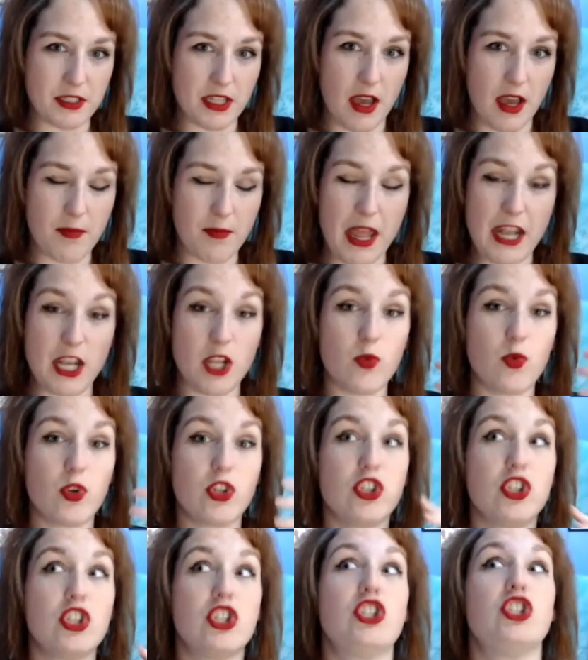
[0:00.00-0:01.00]
up, and it
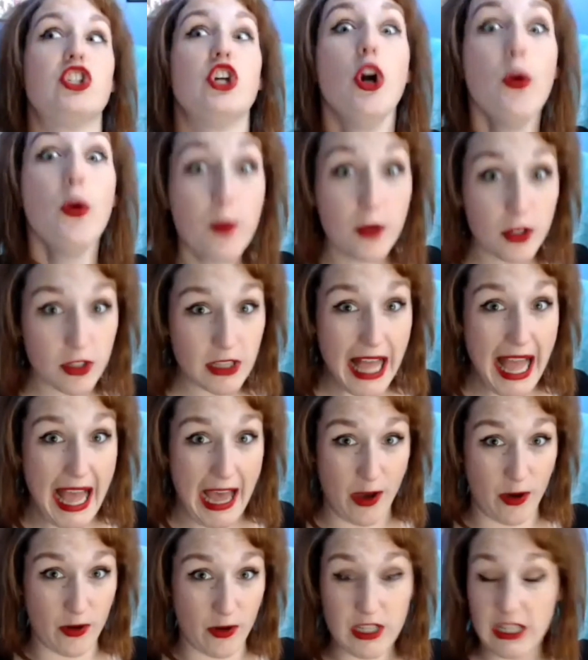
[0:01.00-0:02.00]
was super
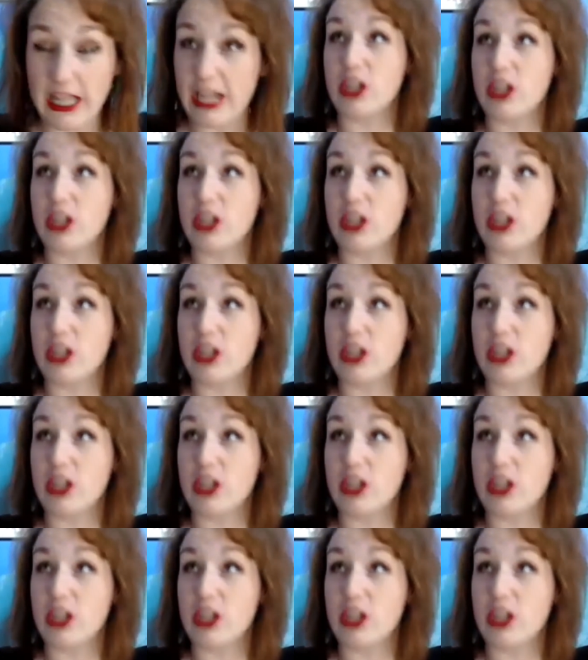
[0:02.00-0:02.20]
loud, like